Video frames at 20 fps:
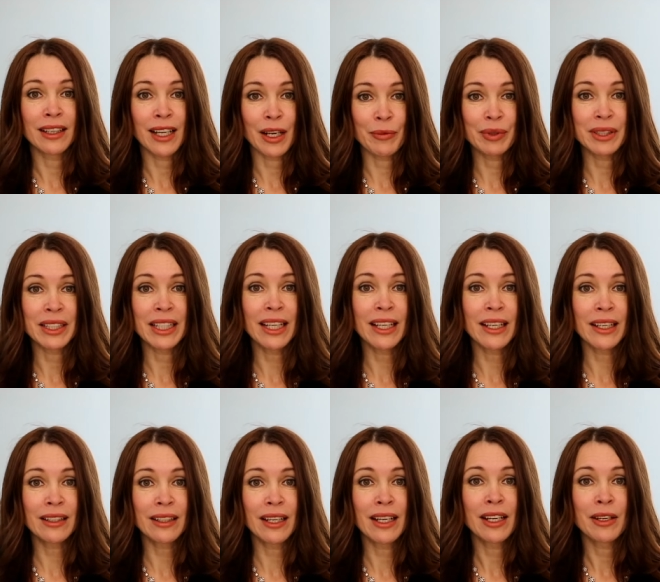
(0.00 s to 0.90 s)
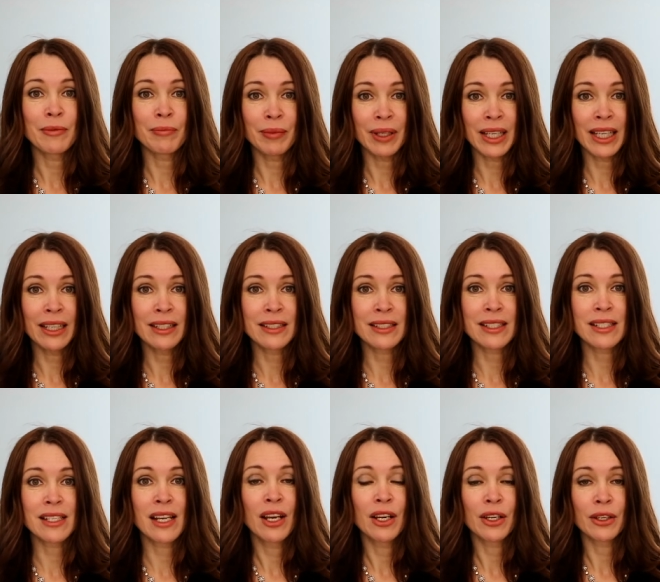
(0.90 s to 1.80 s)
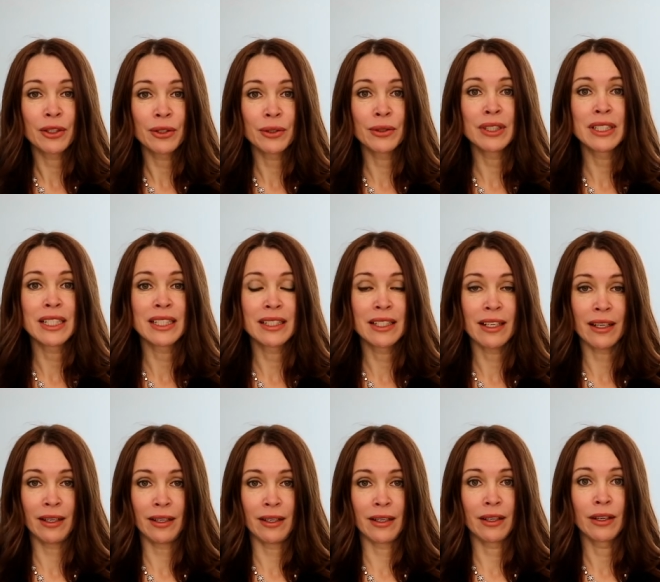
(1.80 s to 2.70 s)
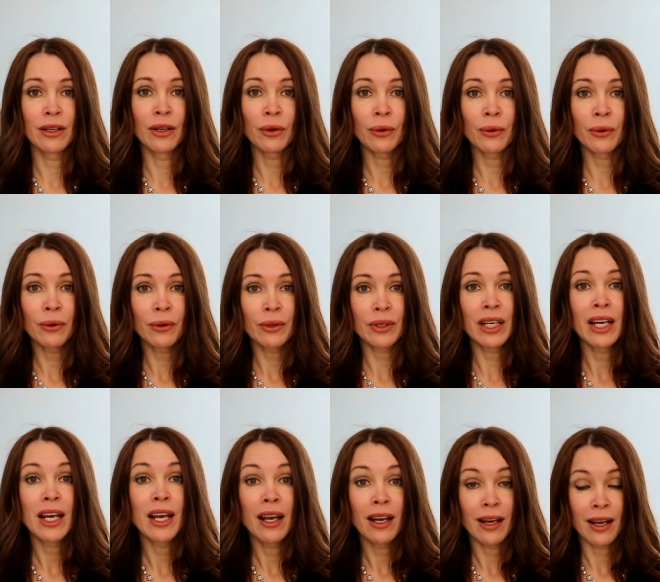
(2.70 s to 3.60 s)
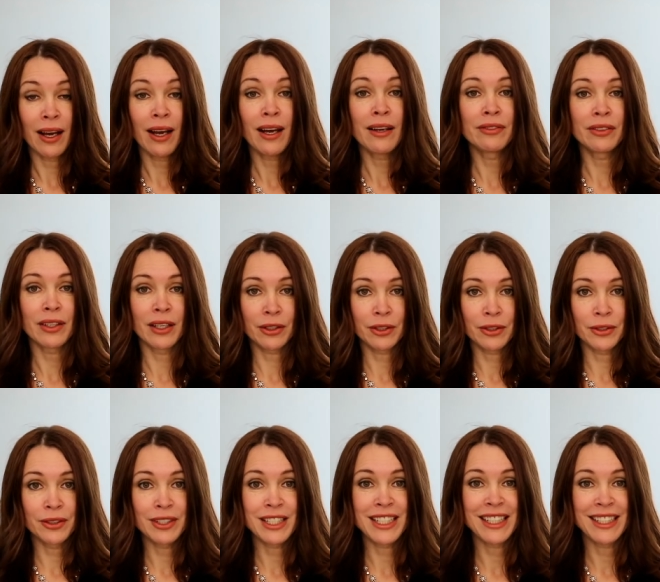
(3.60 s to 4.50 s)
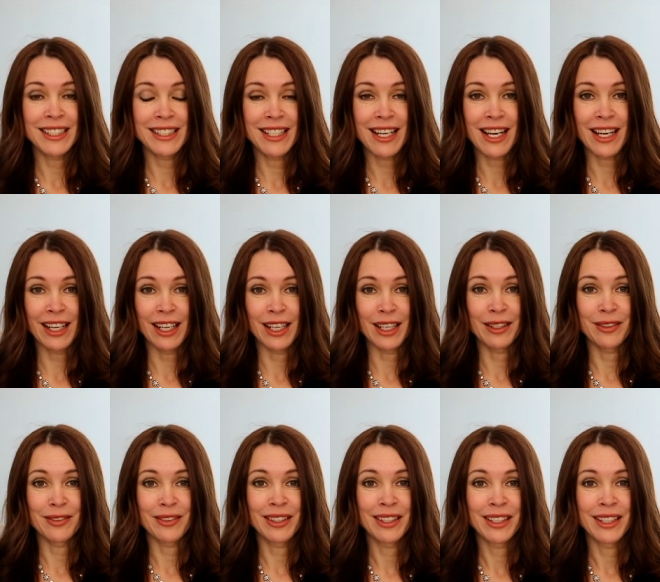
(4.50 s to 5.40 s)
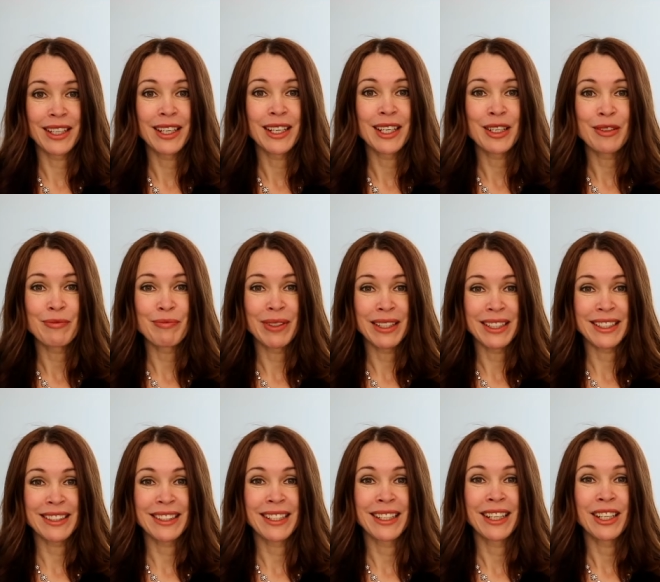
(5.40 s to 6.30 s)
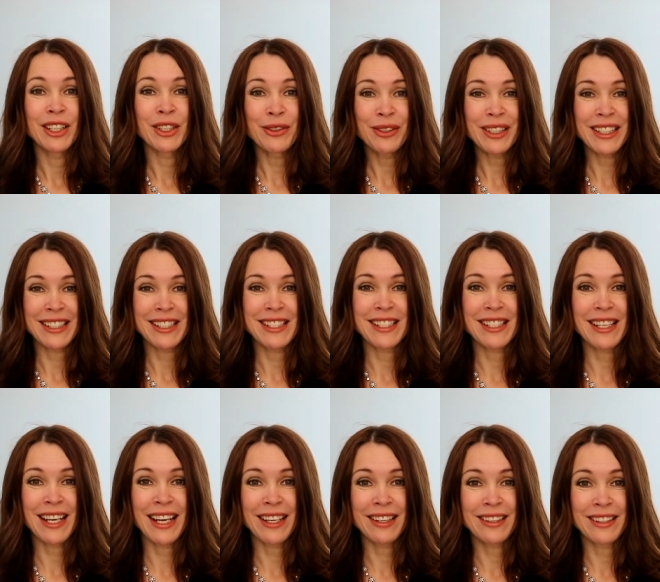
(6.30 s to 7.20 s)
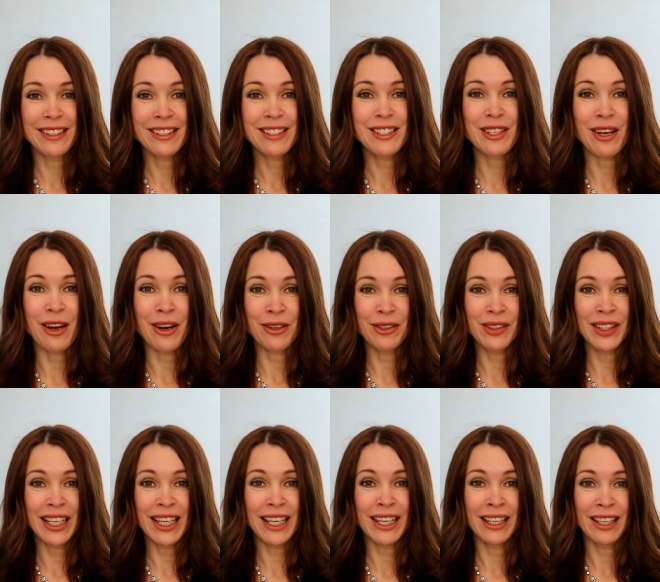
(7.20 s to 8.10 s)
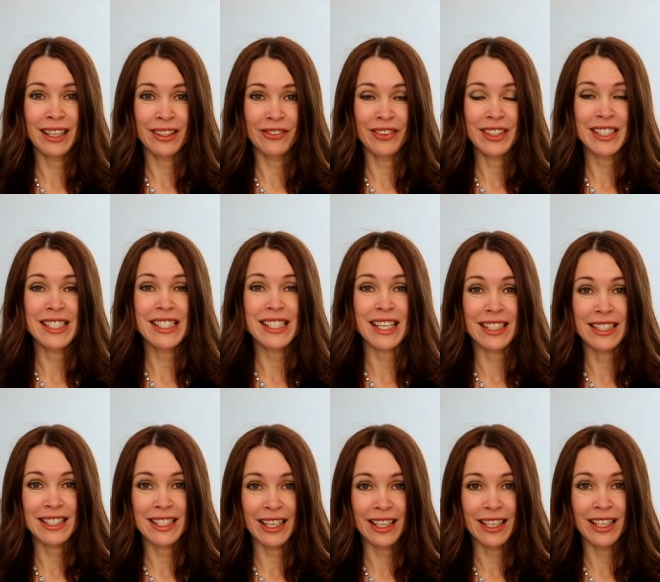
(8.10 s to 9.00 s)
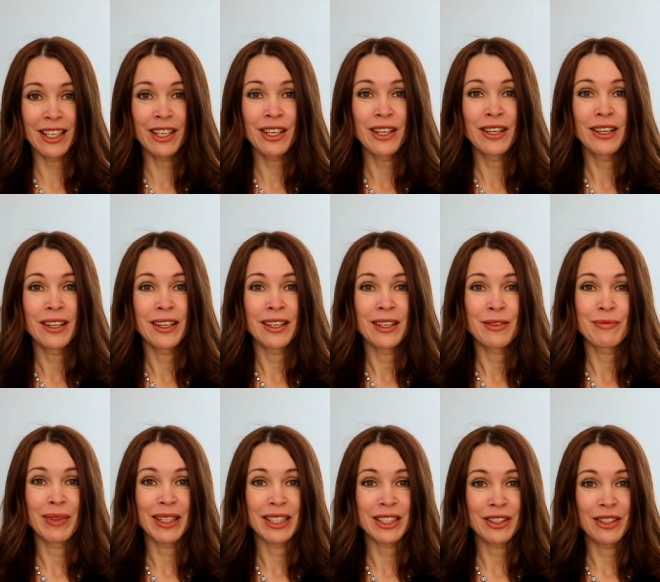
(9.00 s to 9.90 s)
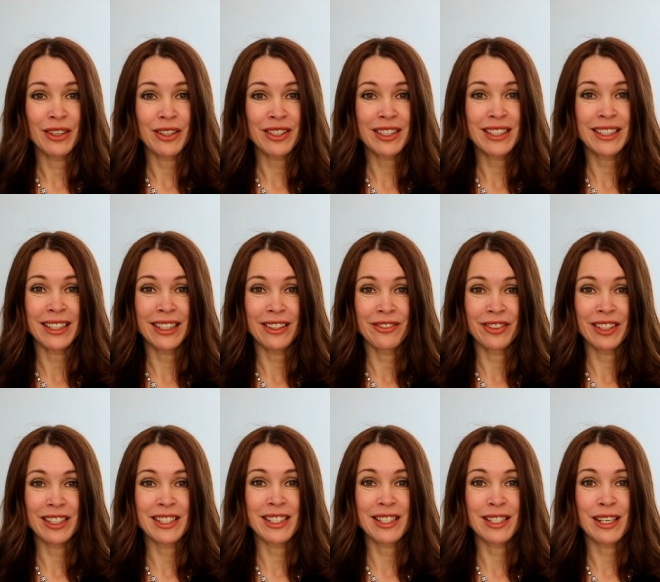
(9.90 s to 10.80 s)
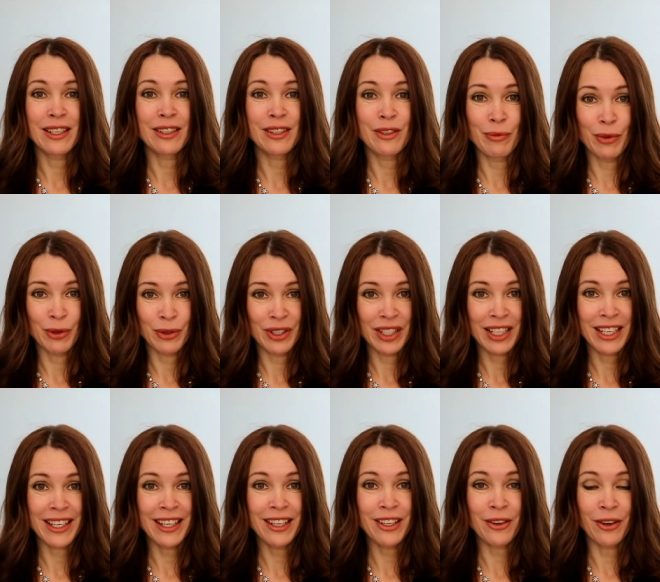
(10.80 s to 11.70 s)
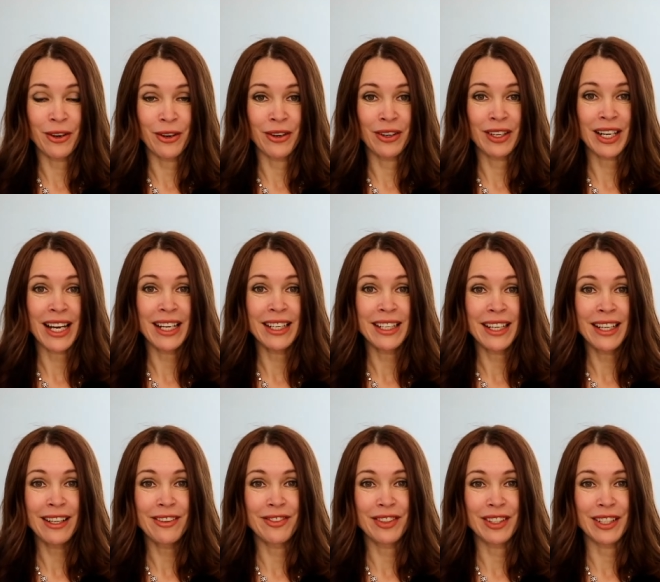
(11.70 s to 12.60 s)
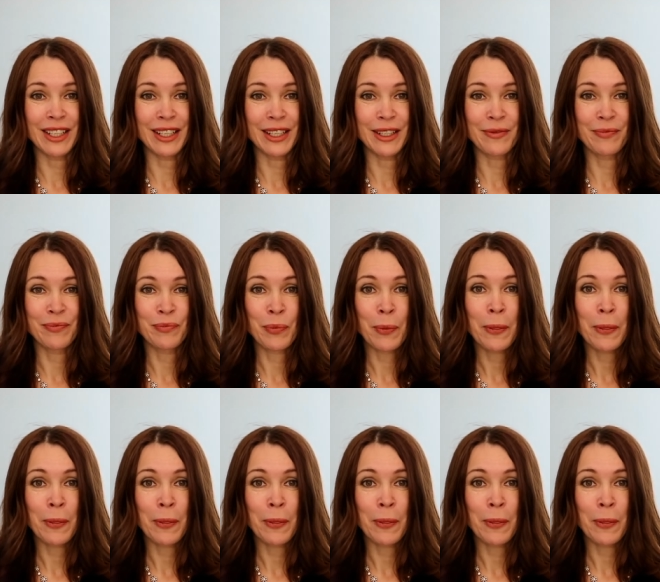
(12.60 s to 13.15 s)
labdien means good day or have a good day. But you can say this only if it's a day, but not if it's the morning or an evening.